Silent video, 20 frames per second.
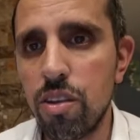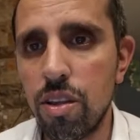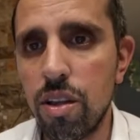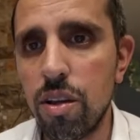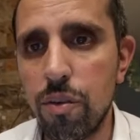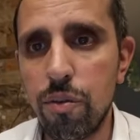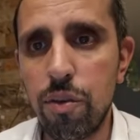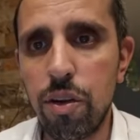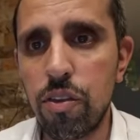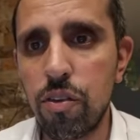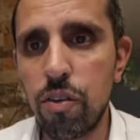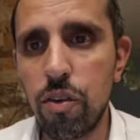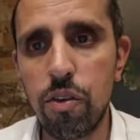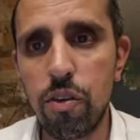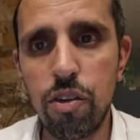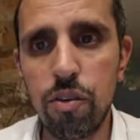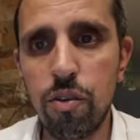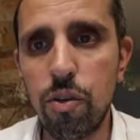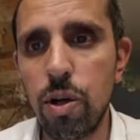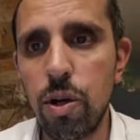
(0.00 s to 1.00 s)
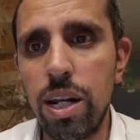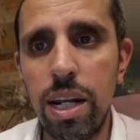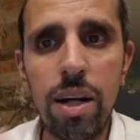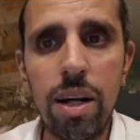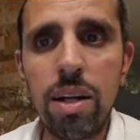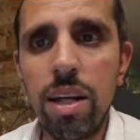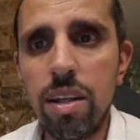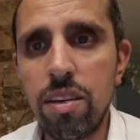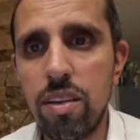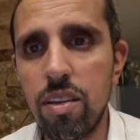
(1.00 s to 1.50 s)
the festival of Shavuot.
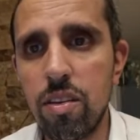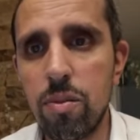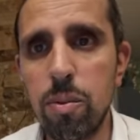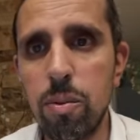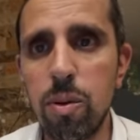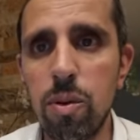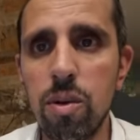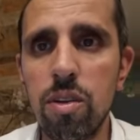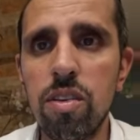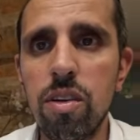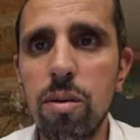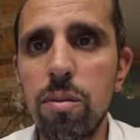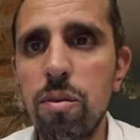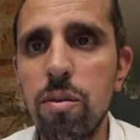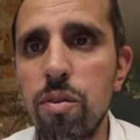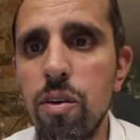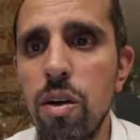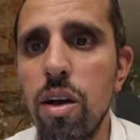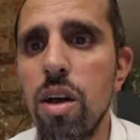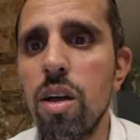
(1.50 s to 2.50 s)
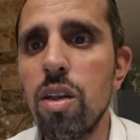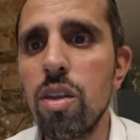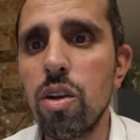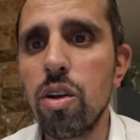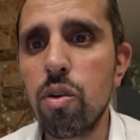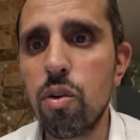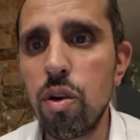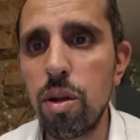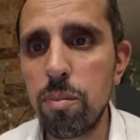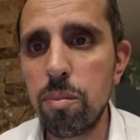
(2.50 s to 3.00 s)
Now let's explore some of
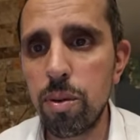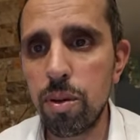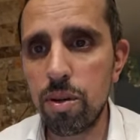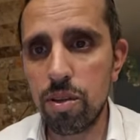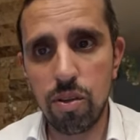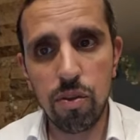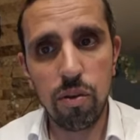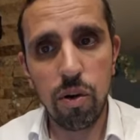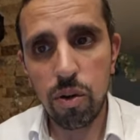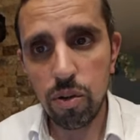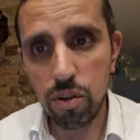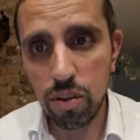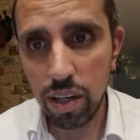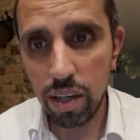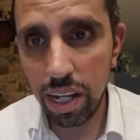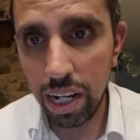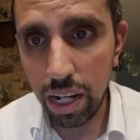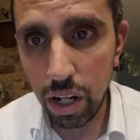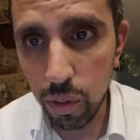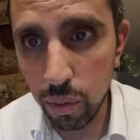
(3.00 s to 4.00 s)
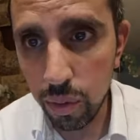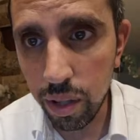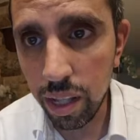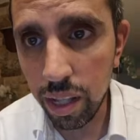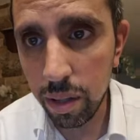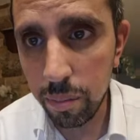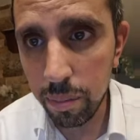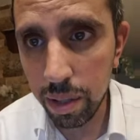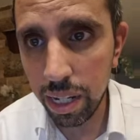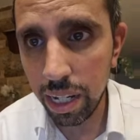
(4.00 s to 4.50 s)
the great books he wrote,
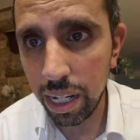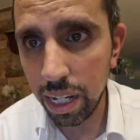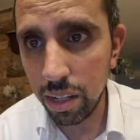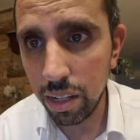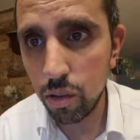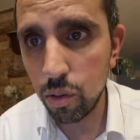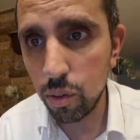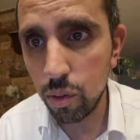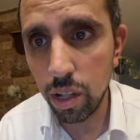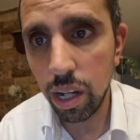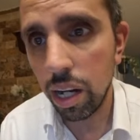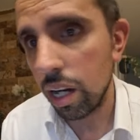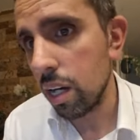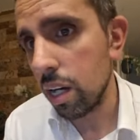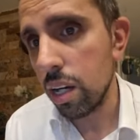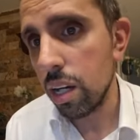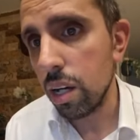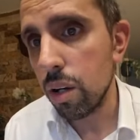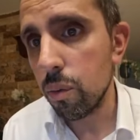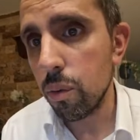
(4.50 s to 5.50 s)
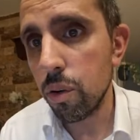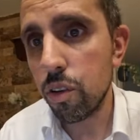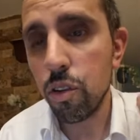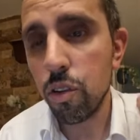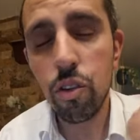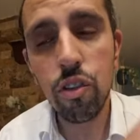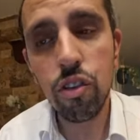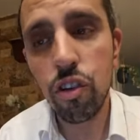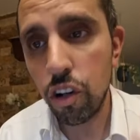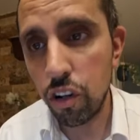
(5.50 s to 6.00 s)
including the Minchat Yehudah, which
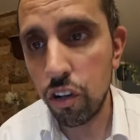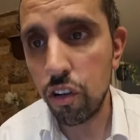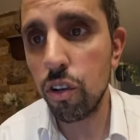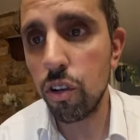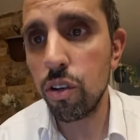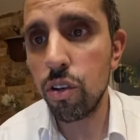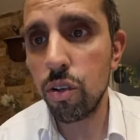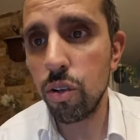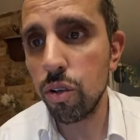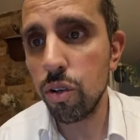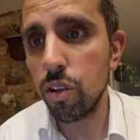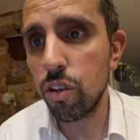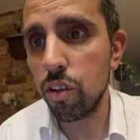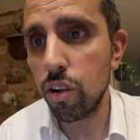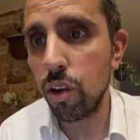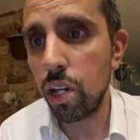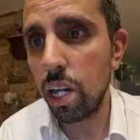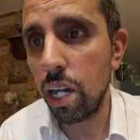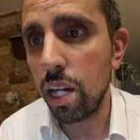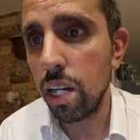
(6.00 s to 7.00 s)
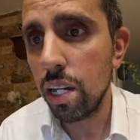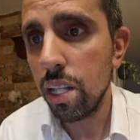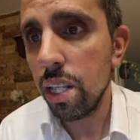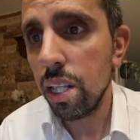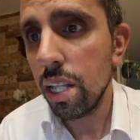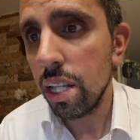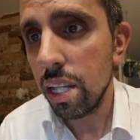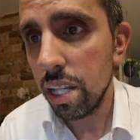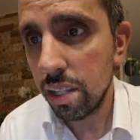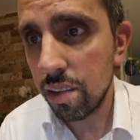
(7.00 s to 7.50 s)
was drashot on the Torah
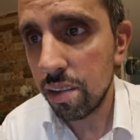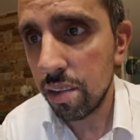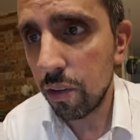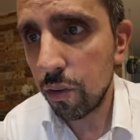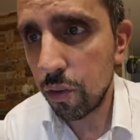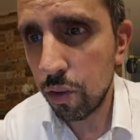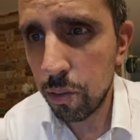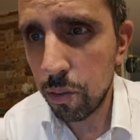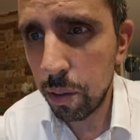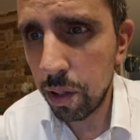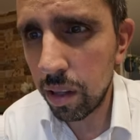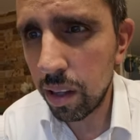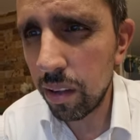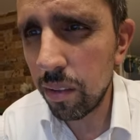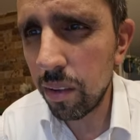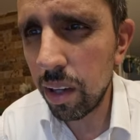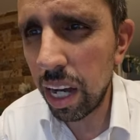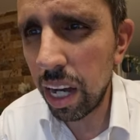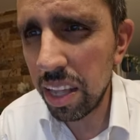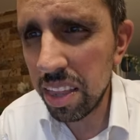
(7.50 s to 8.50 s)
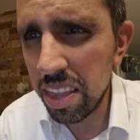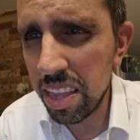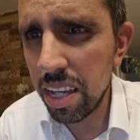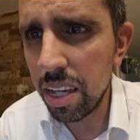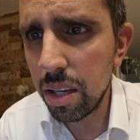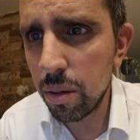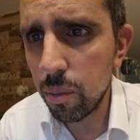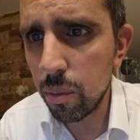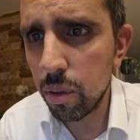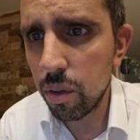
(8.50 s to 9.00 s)
itself, respectively. I
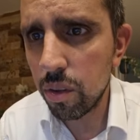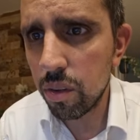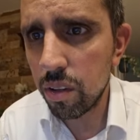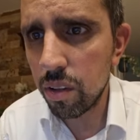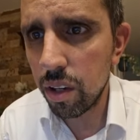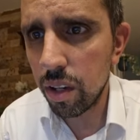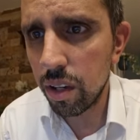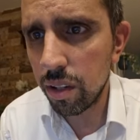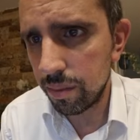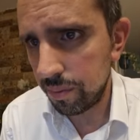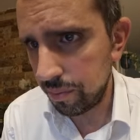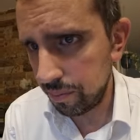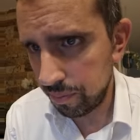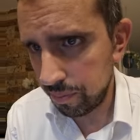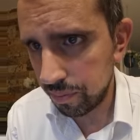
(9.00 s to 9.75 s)
think it was the